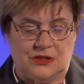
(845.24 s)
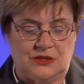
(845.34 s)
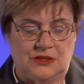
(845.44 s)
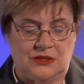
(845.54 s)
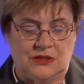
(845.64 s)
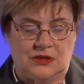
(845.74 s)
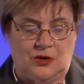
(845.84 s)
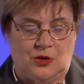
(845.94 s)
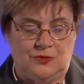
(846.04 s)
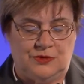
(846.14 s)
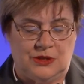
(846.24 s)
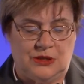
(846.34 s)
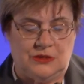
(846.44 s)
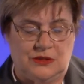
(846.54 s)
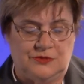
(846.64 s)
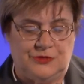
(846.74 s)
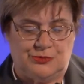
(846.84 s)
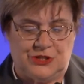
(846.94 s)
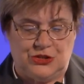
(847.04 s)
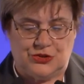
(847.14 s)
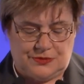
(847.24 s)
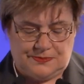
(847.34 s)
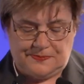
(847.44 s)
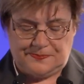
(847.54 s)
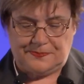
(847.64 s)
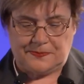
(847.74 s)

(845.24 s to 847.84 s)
of the region.